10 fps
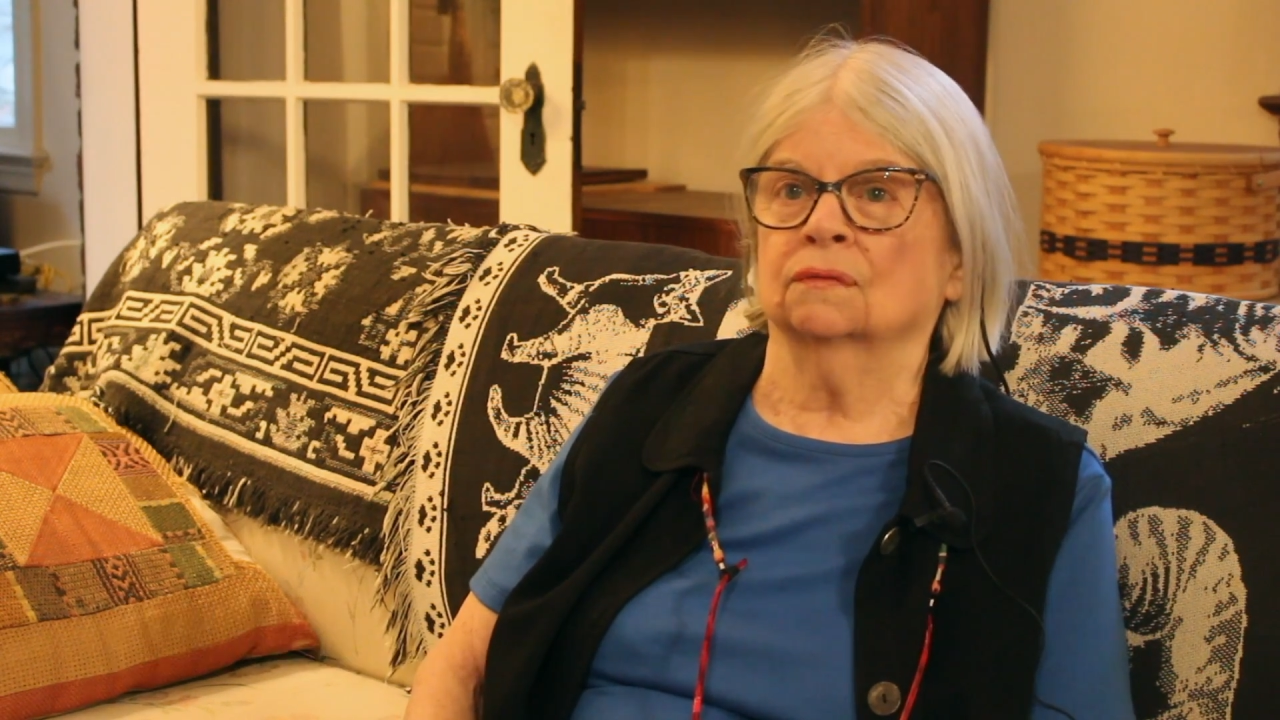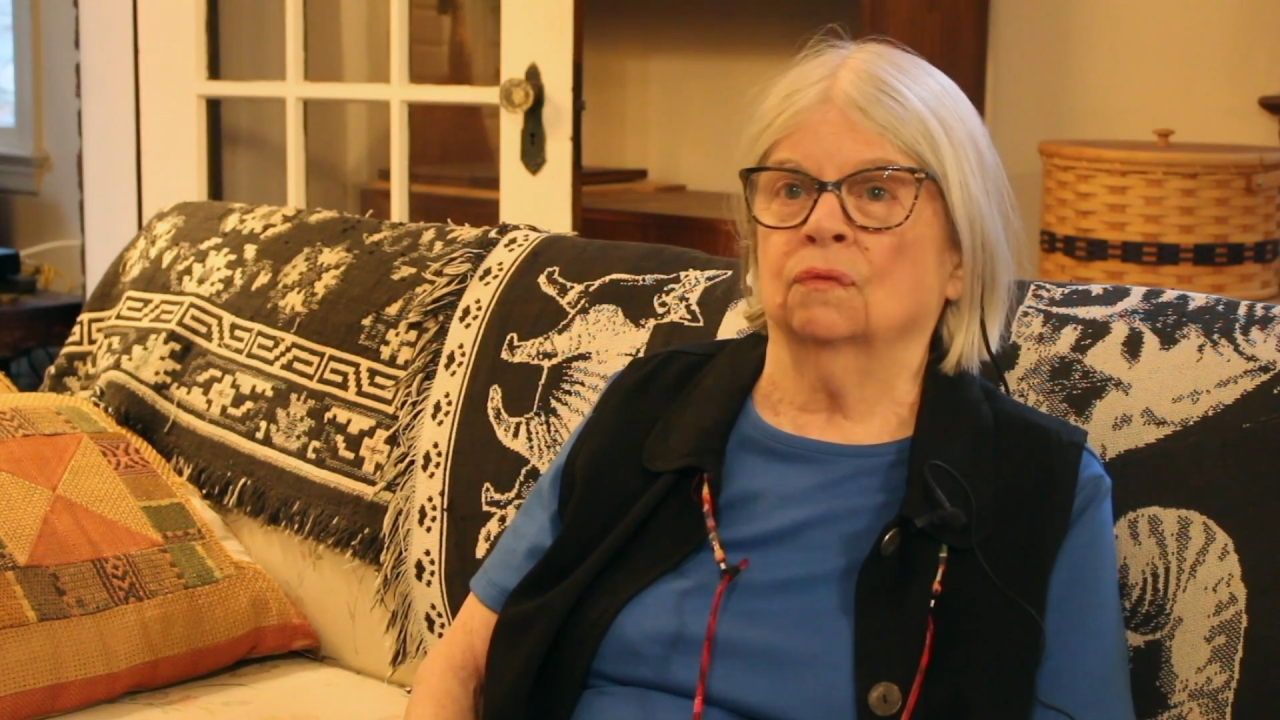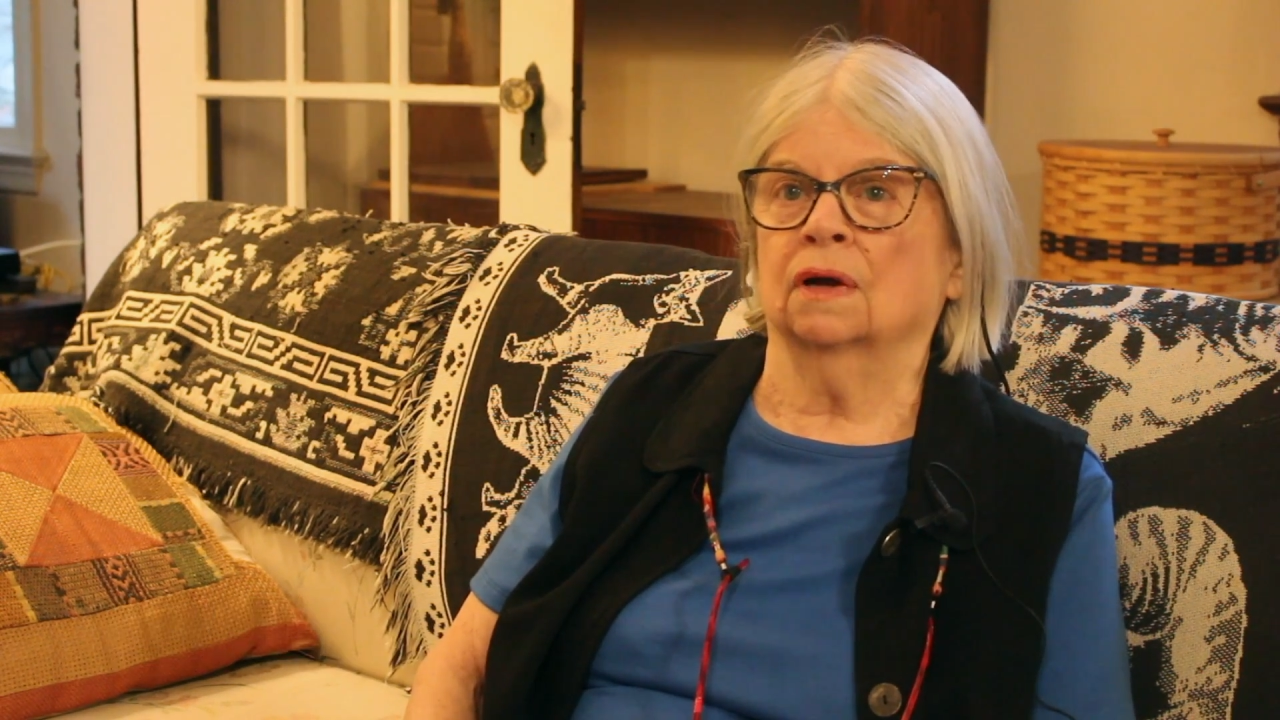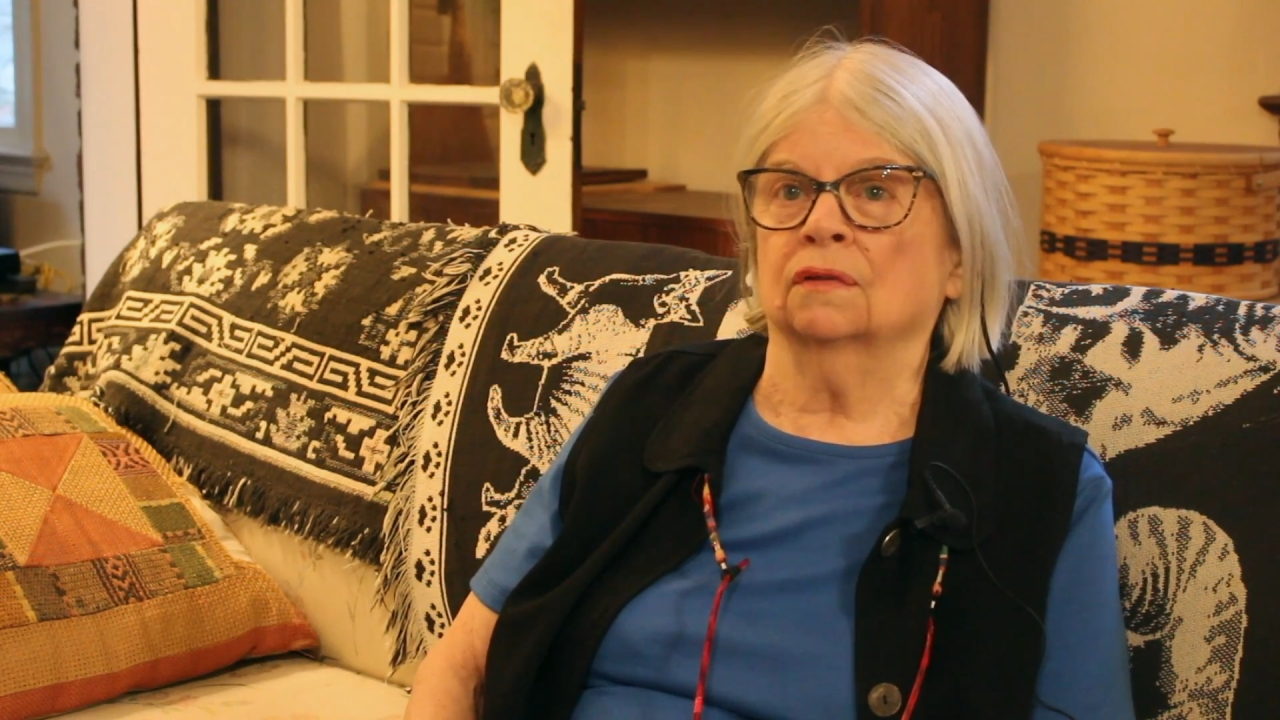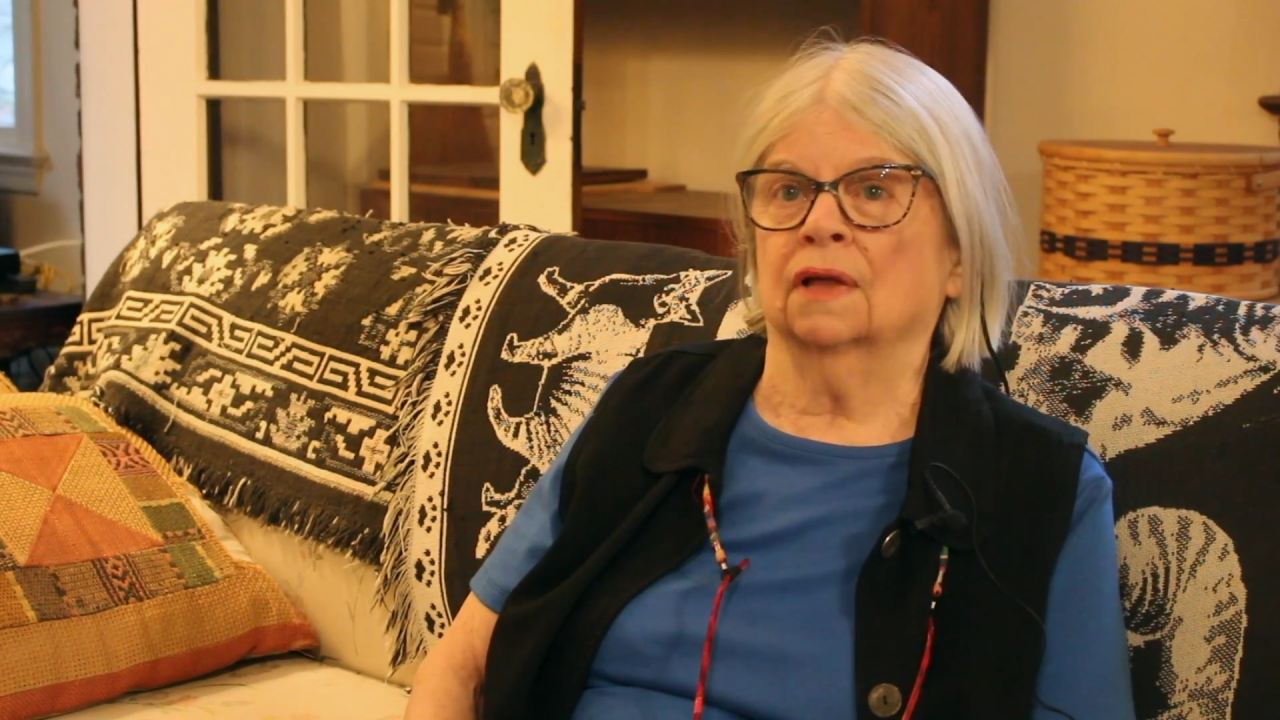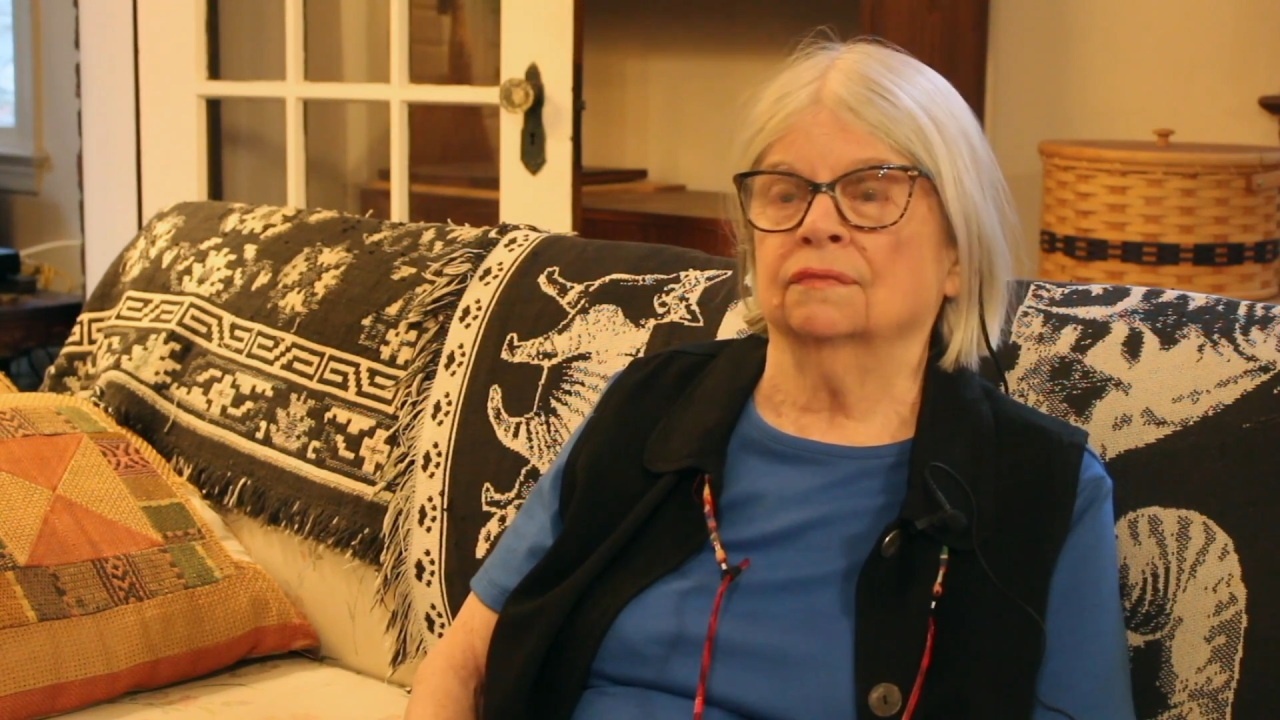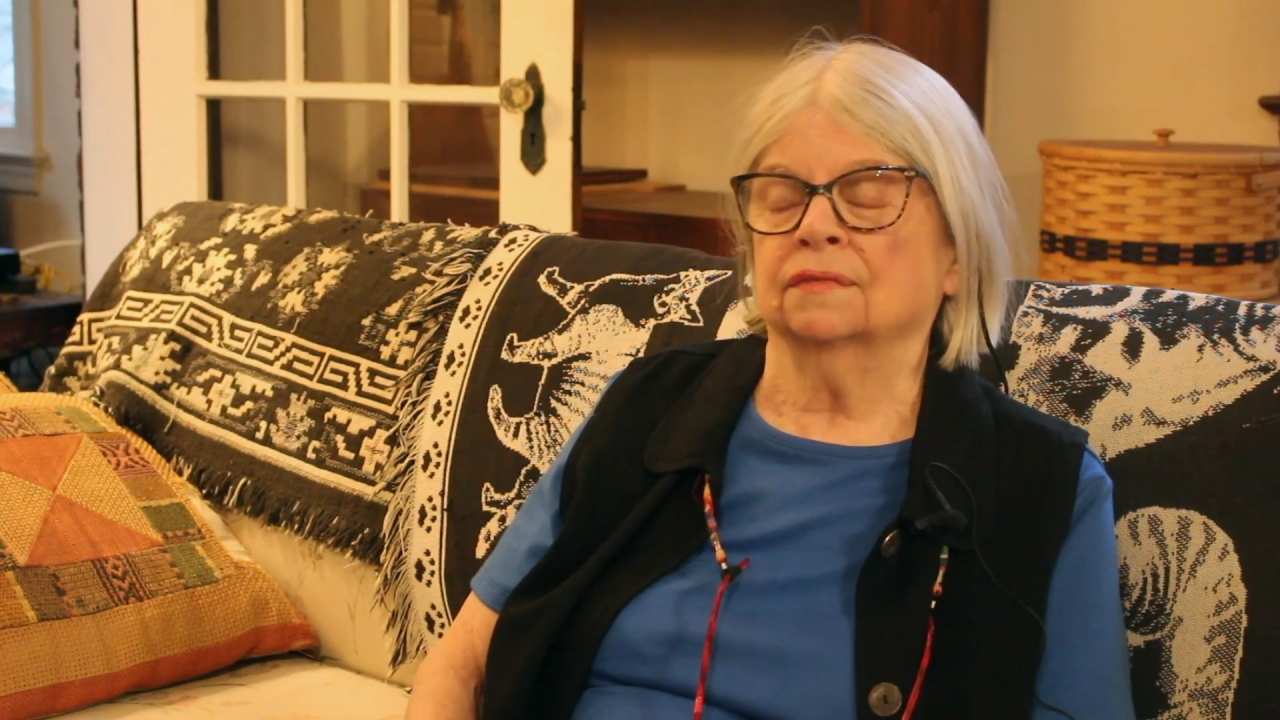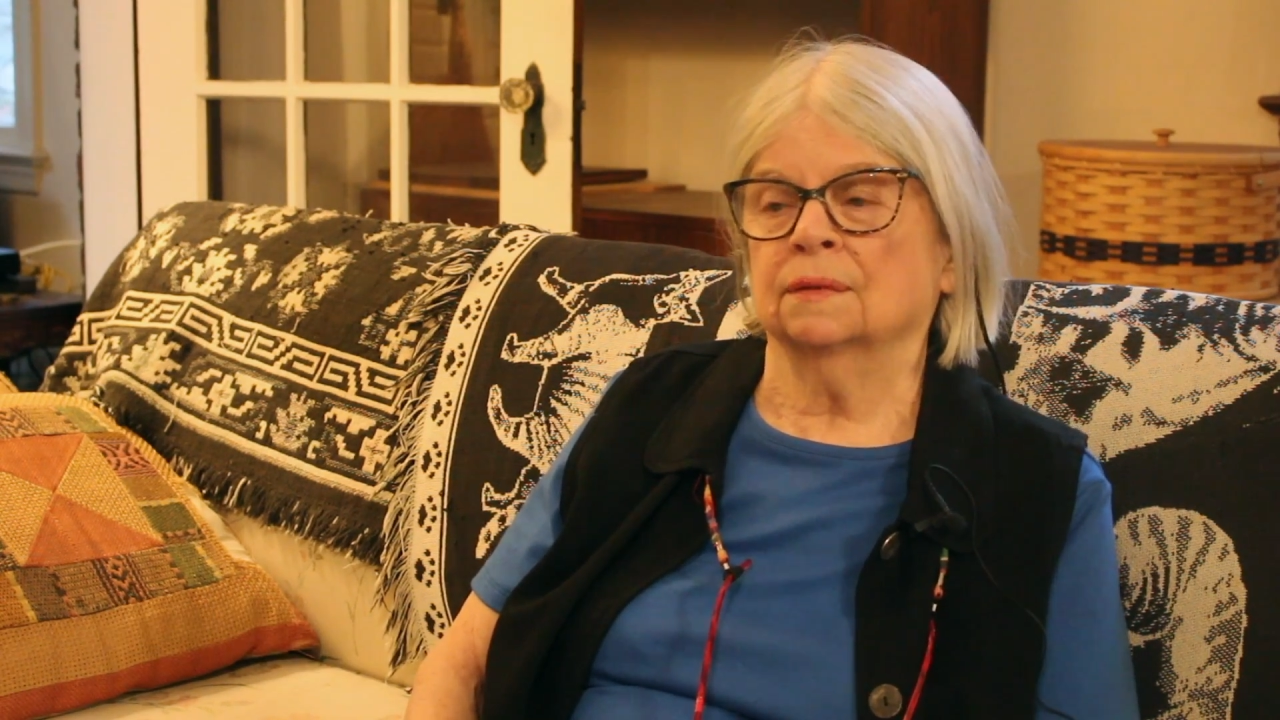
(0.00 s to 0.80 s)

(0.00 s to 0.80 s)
of wildlife.